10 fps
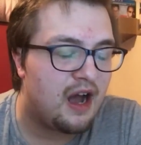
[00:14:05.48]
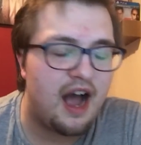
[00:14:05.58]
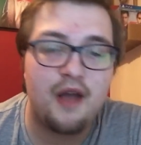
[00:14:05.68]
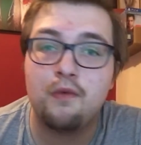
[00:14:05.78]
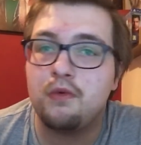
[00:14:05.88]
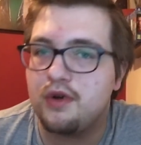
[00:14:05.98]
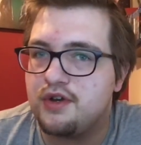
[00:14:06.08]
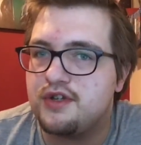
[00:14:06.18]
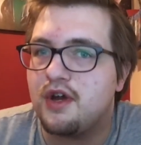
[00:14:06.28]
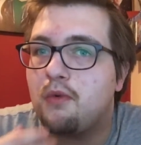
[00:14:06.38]
I
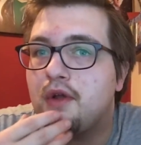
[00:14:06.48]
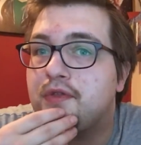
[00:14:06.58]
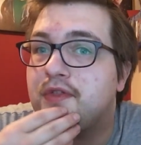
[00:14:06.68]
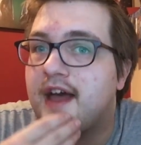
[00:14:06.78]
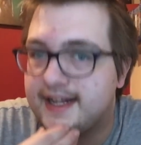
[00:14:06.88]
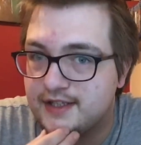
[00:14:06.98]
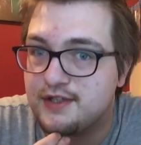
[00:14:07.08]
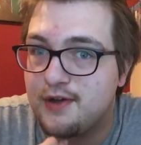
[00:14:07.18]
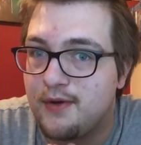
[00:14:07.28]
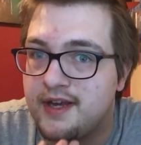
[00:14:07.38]
wonder what
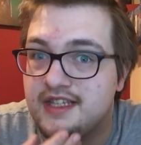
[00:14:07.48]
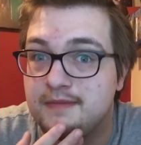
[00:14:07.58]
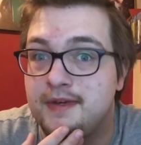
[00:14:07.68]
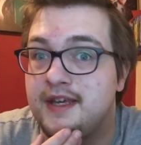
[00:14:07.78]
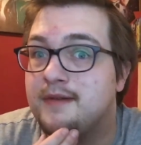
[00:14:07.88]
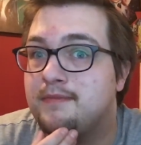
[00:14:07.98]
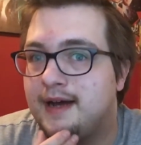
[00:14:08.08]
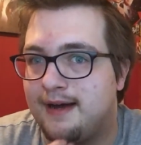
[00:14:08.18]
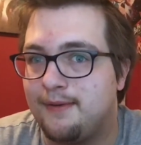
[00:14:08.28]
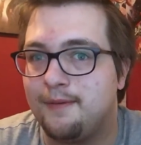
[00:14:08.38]
that's going to be
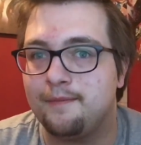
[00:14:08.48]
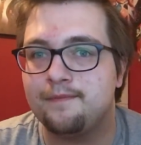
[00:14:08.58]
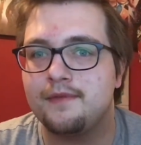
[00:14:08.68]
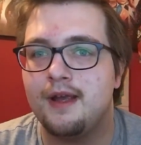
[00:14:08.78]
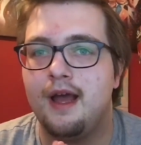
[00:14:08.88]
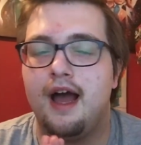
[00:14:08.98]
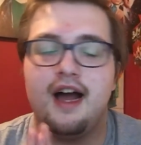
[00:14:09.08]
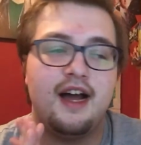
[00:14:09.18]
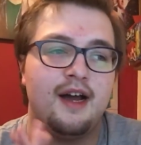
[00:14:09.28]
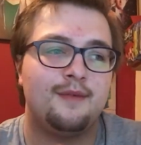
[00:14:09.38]
about.
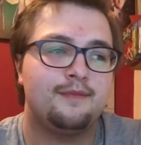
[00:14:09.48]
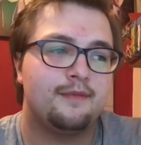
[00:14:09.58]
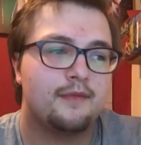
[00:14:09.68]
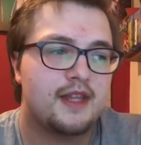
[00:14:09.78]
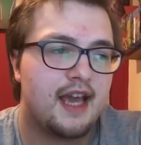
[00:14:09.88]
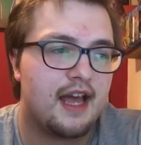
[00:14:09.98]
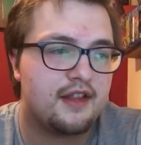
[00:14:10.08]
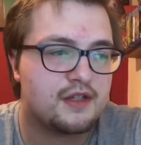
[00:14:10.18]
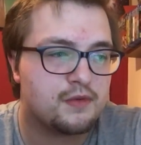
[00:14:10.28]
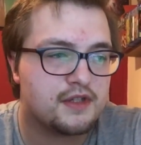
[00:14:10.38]
Um, yeah,
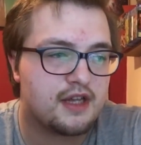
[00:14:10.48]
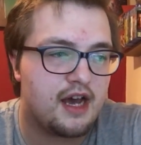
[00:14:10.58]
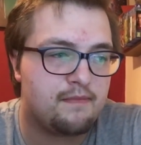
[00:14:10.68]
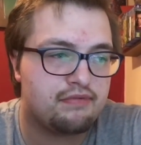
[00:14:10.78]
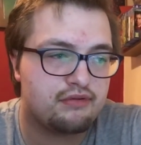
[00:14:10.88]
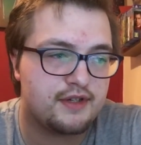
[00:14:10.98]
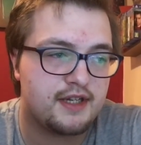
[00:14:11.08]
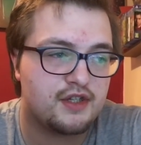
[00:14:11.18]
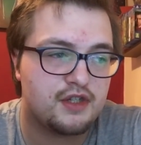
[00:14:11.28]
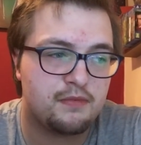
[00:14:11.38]
this was a
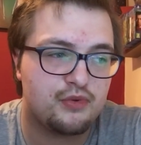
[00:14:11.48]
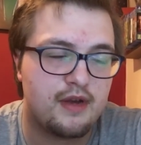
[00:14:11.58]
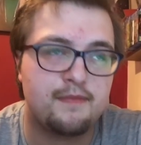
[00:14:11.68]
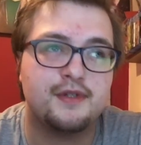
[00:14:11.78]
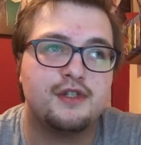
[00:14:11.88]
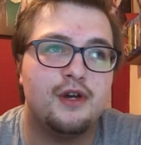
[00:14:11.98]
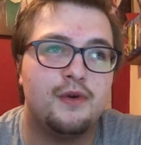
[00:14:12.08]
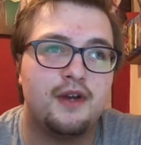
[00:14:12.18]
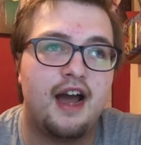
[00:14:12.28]
pretty super episode.